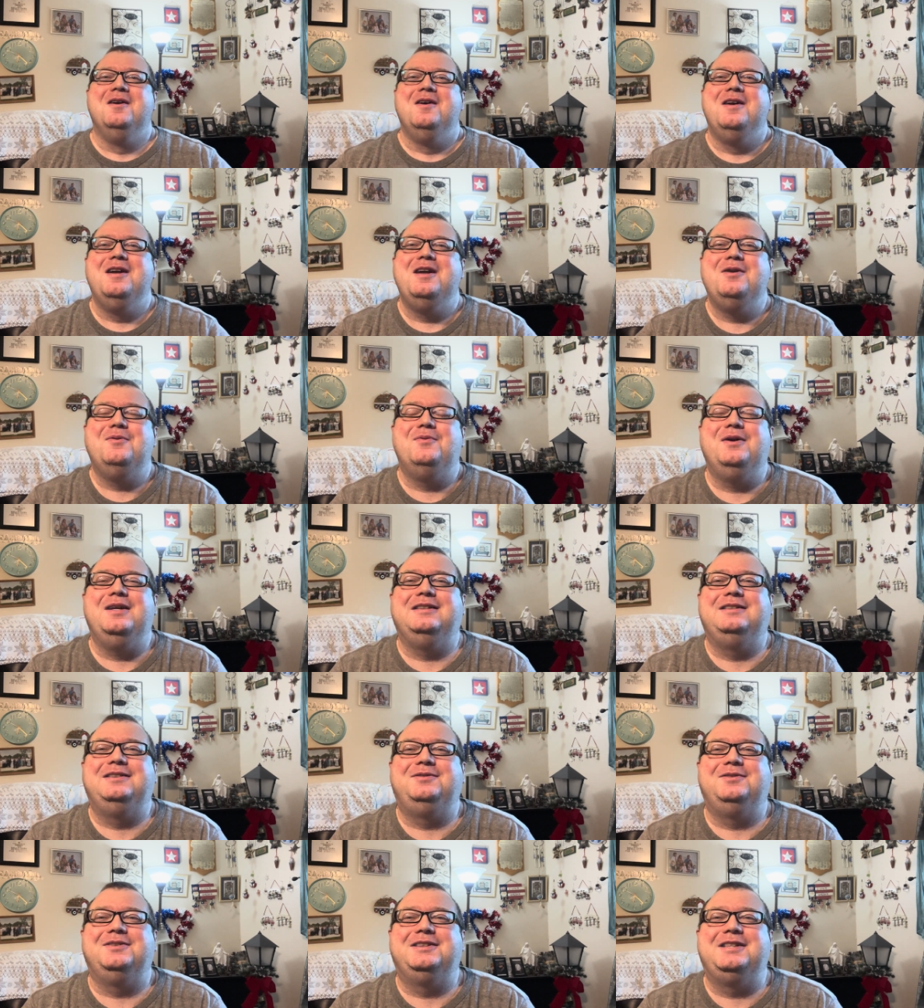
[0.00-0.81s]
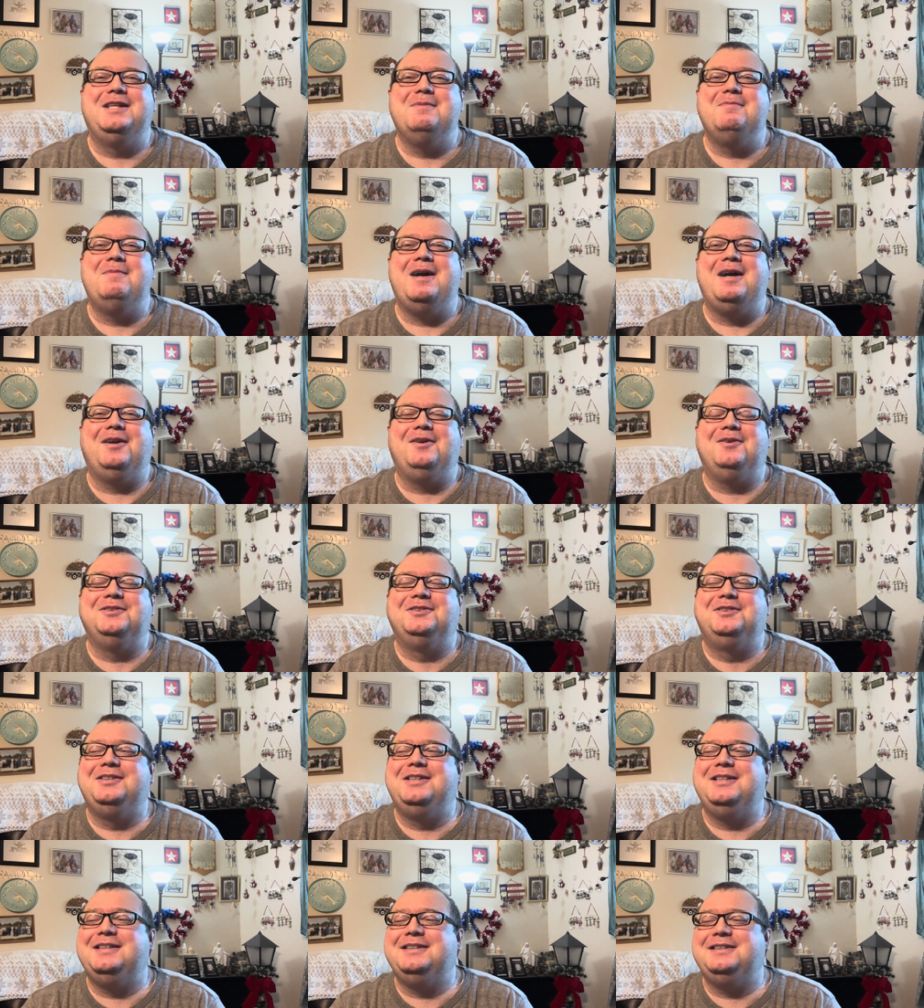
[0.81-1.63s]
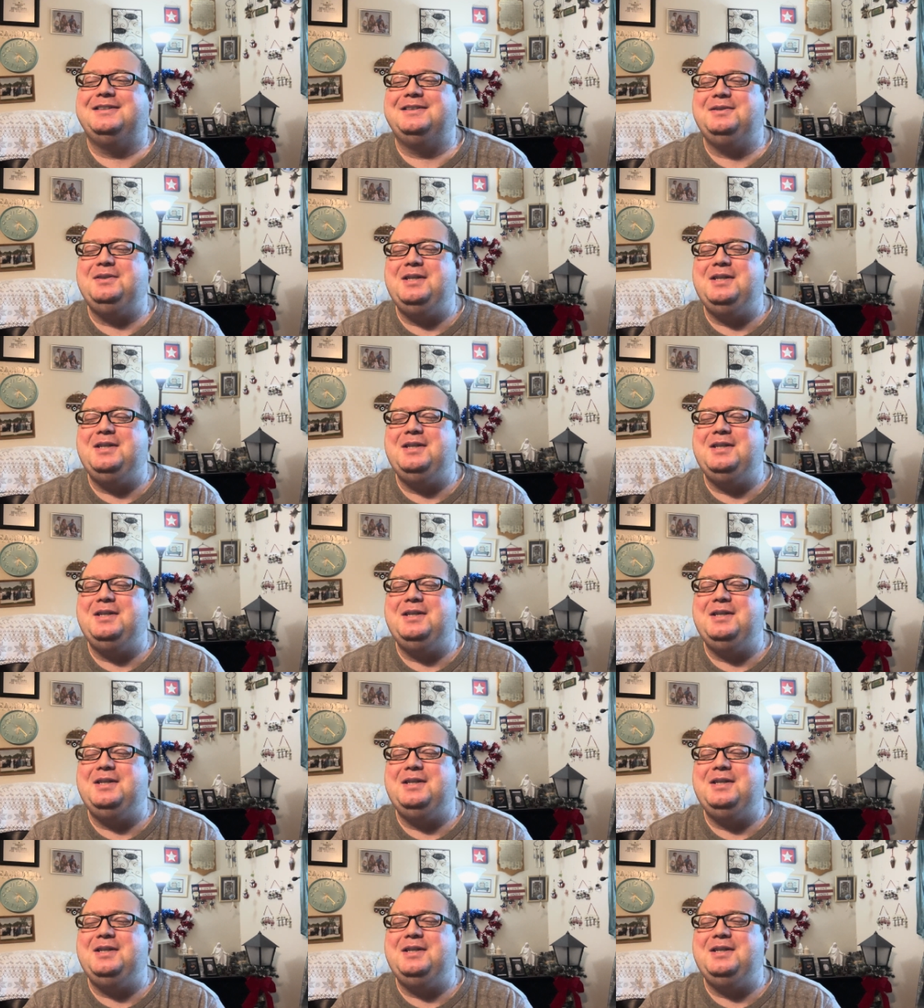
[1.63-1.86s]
Anyways, let's get back onto this.